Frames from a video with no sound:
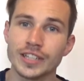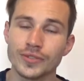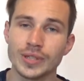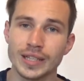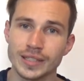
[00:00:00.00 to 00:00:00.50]
If
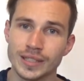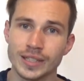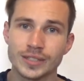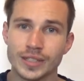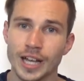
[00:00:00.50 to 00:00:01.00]
you liked it,
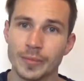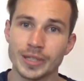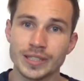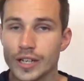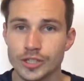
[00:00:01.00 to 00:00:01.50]
click on the like
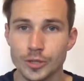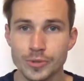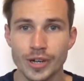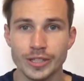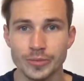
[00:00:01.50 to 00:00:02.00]
button,
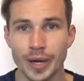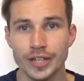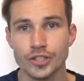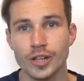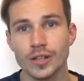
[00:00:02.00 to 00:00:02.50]
subscribe to my
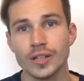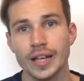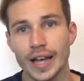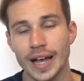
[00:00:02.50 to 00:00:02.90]
channel,